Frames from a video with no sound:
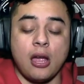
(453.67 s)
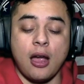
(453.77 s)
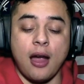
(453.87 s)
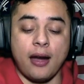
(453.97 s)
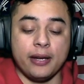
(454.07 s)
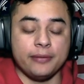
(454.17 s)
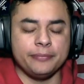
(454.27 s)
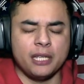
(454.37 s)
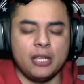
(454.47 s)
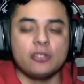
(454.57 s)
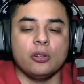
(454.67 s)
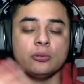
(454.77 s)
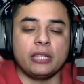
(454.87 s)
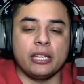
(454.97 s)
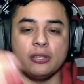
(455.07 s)
All right. So
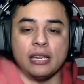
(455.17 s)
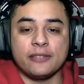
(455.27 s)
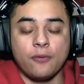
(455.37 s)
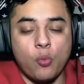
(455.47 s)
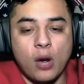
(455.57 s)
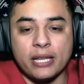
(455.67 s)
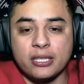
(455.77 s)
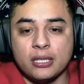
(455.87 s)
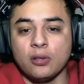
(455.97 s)
thank you guys for watching.